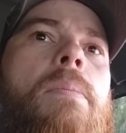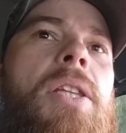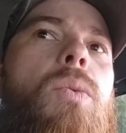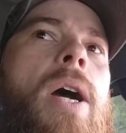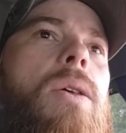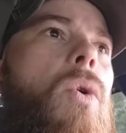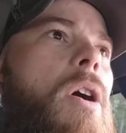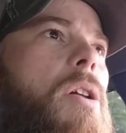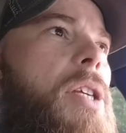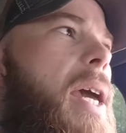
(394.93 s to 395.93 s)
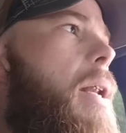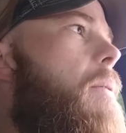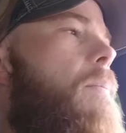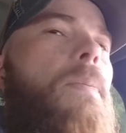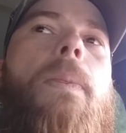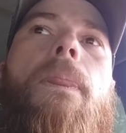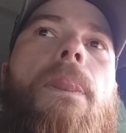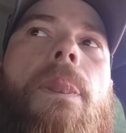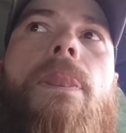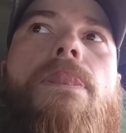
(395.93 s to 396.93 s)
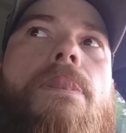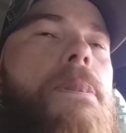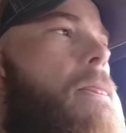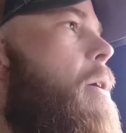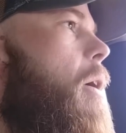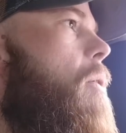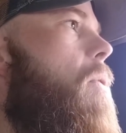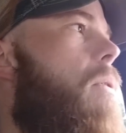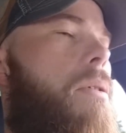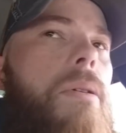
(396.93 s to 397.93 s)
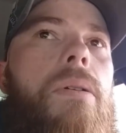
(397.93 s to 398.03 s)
But the way the world's getting, you know,